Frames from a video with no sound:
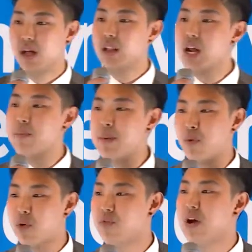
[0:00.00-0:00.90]
A lot of
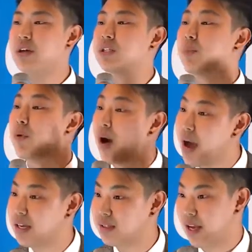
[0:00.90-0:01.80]
people are very
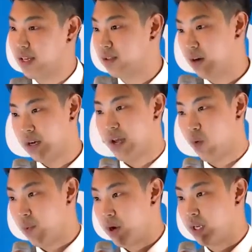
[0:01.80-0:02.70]
surprised that I started a
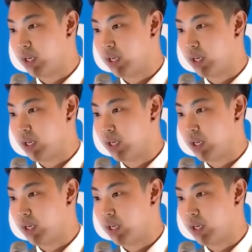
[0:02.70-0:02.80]
network